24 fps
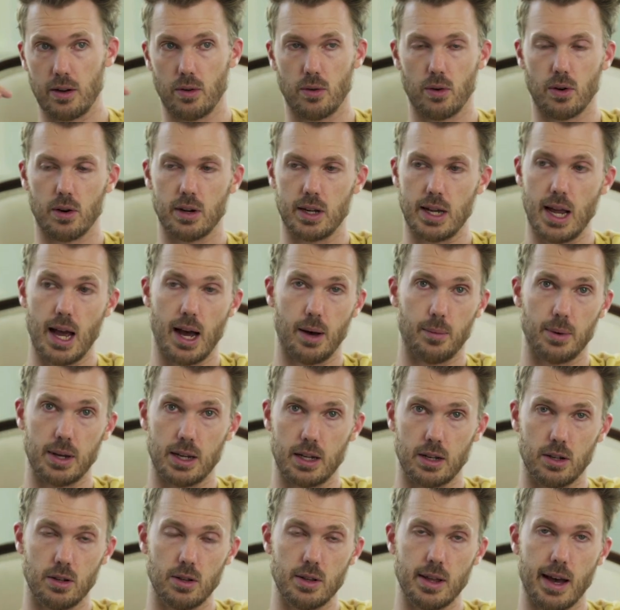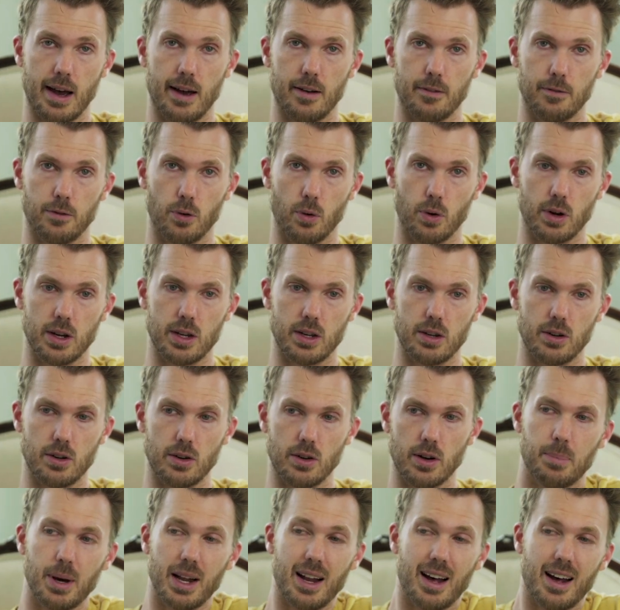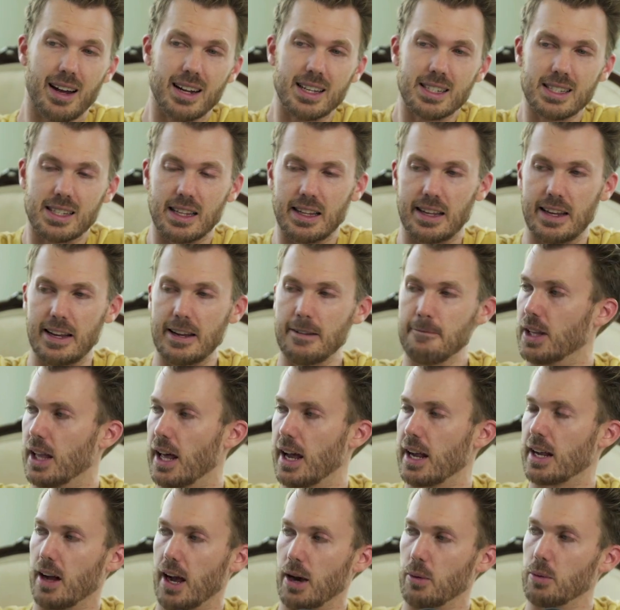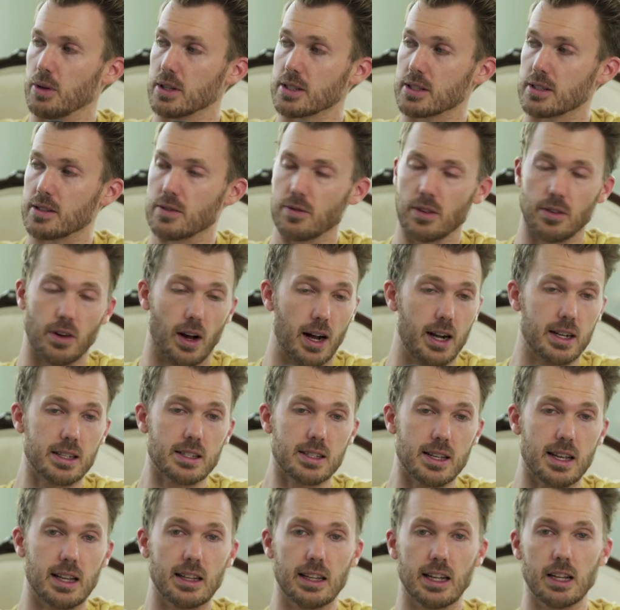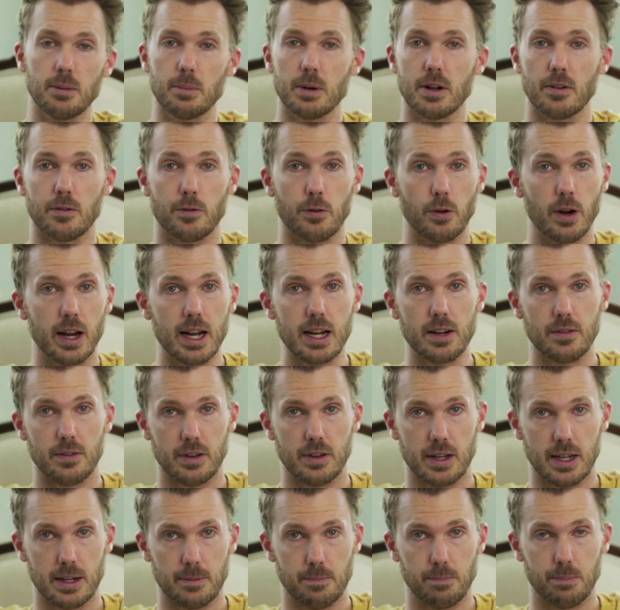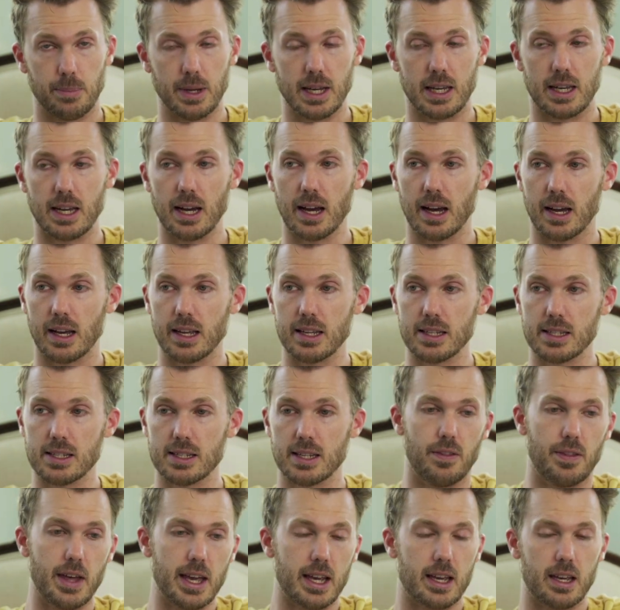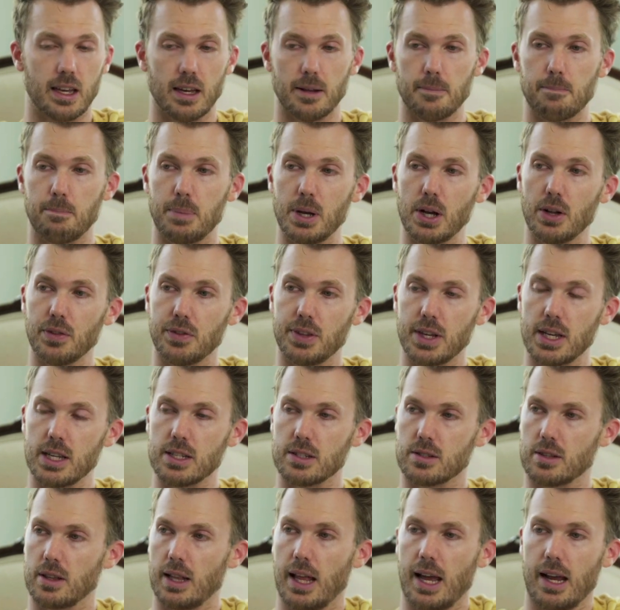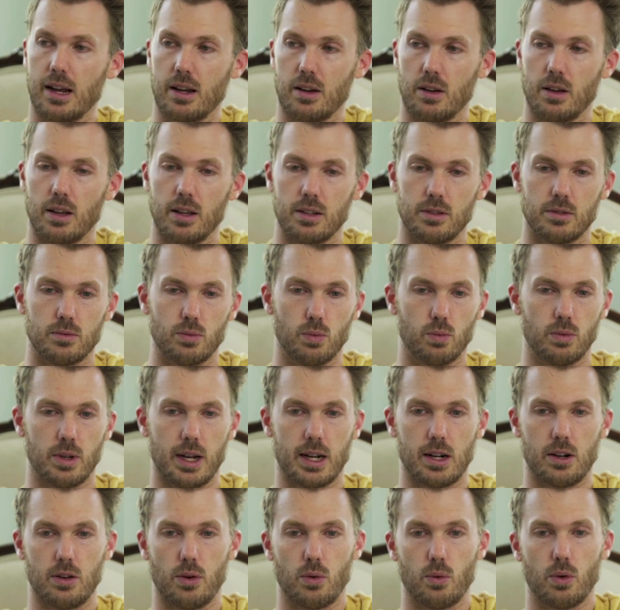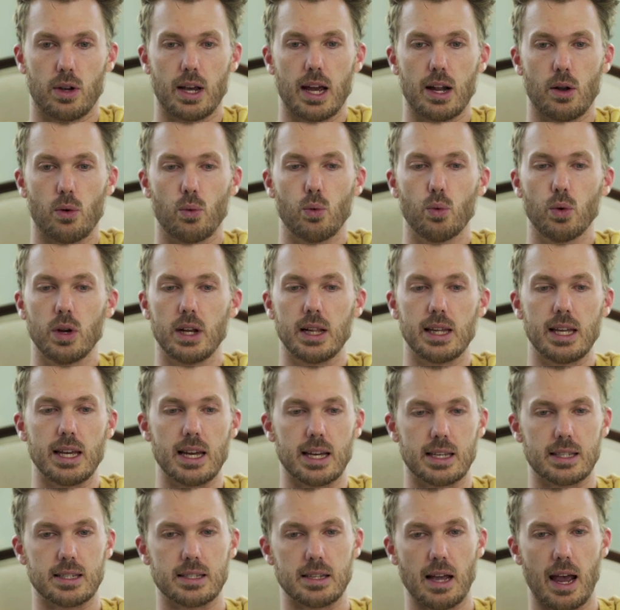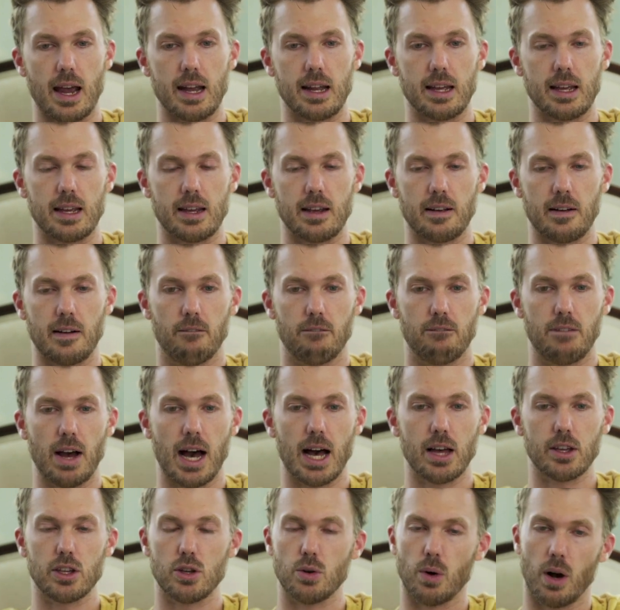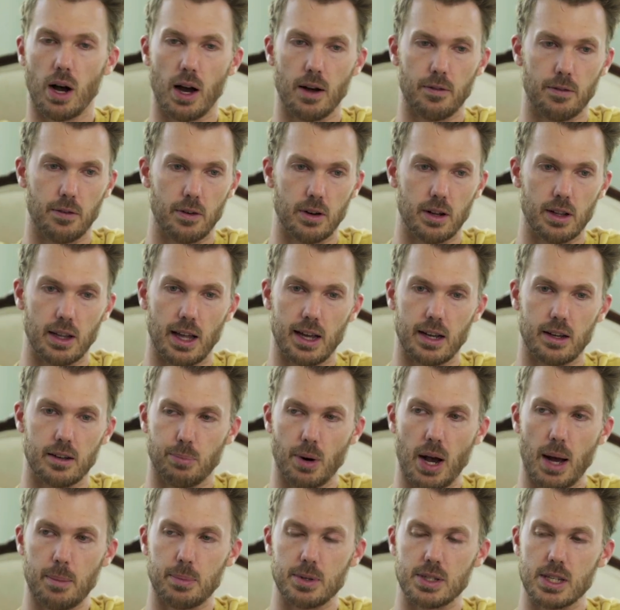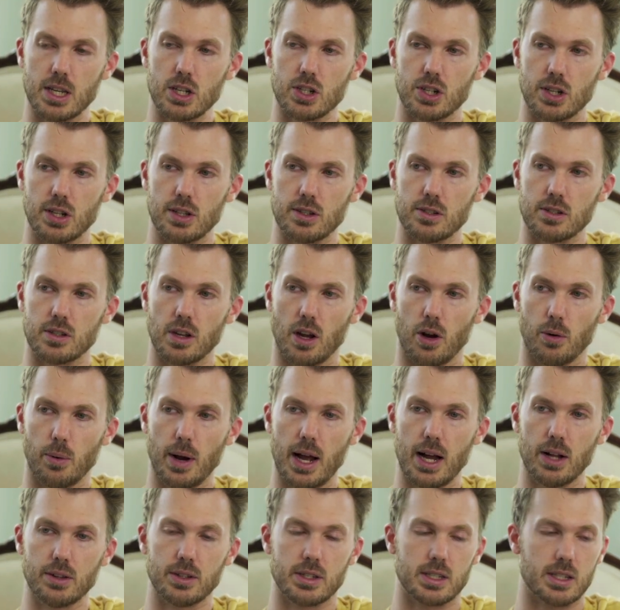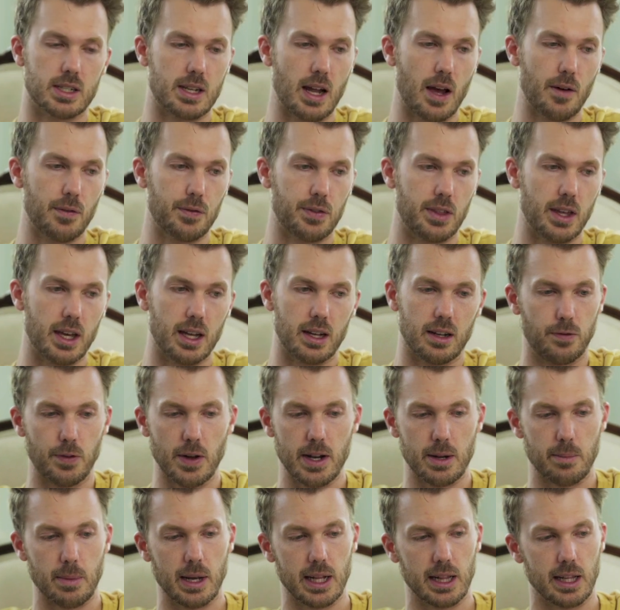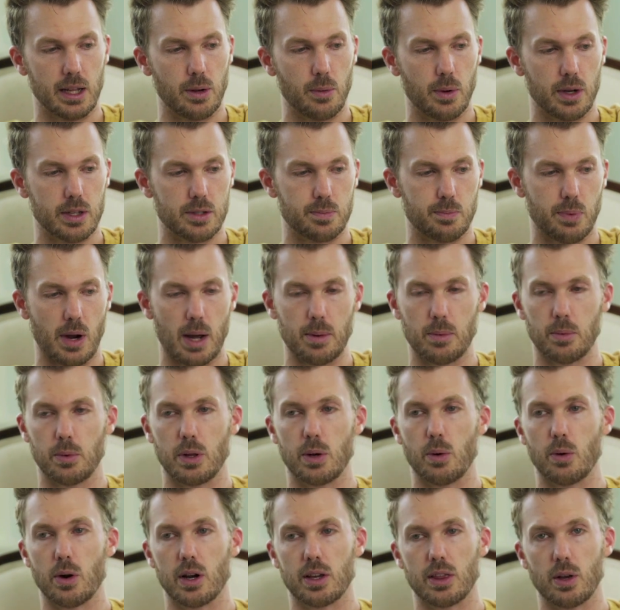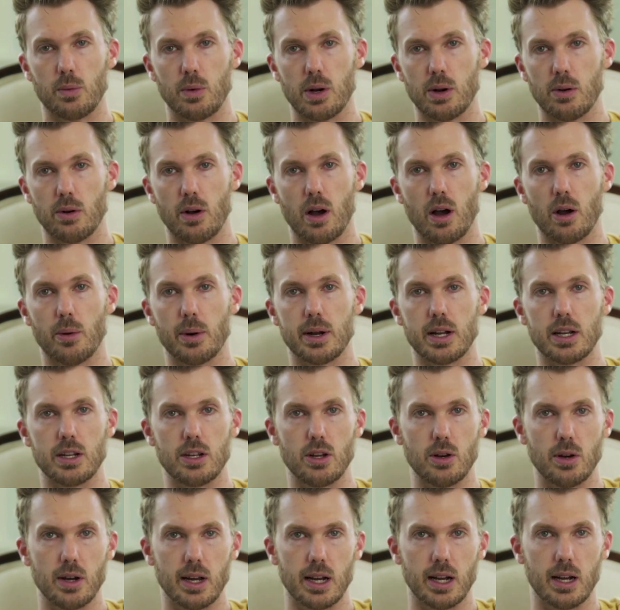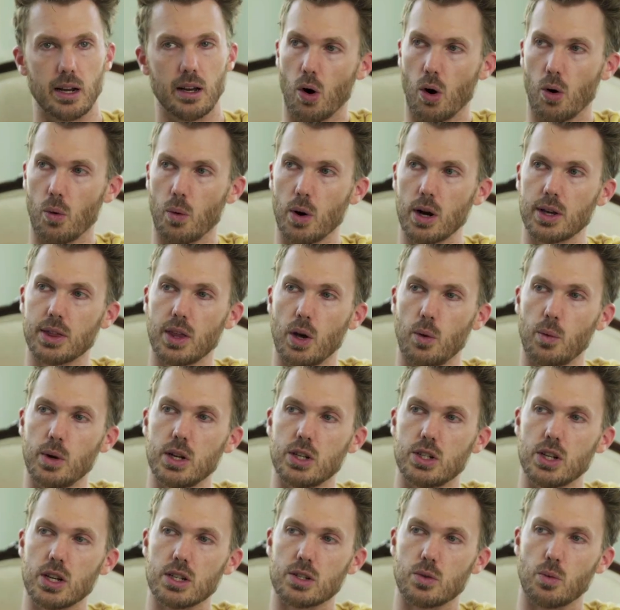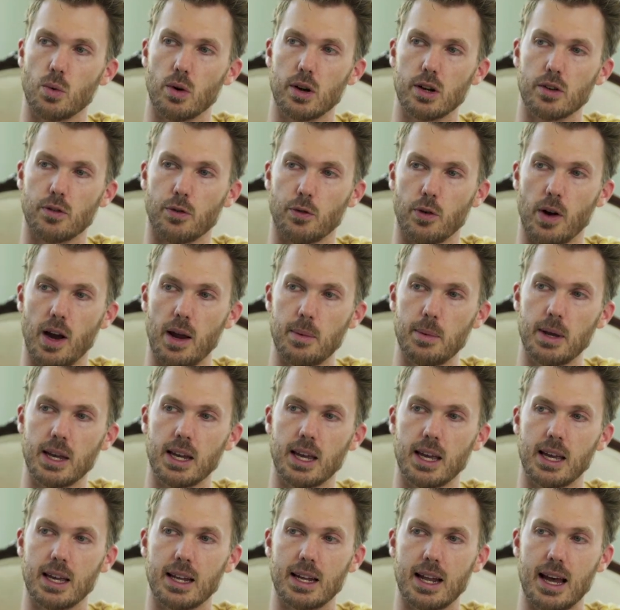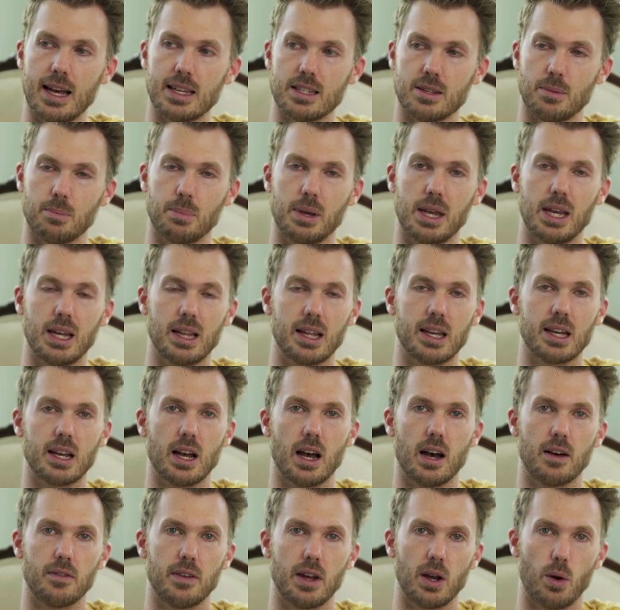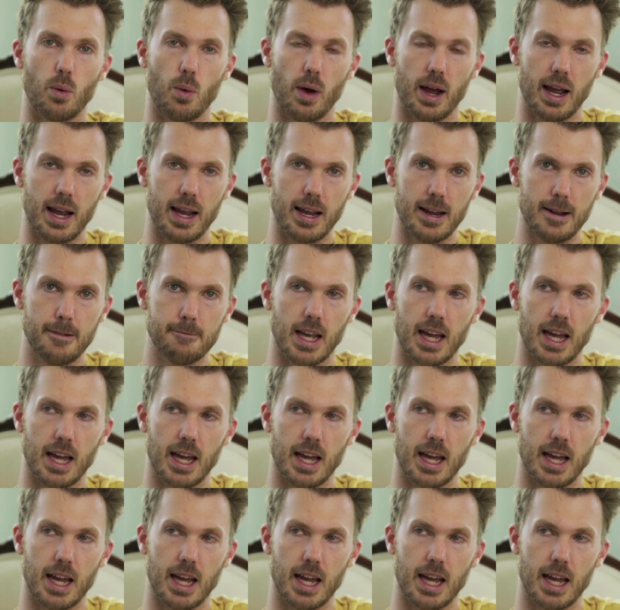Or yeah, we can do that for you. But honestly, like I was honestly a little bit afraid of it because they could build these like uh, I don't know, kind of really exciting value offer like propositions around stuff that fundamentally was probably work that we were already doing or work that we just weren't framing in as appealing of a way.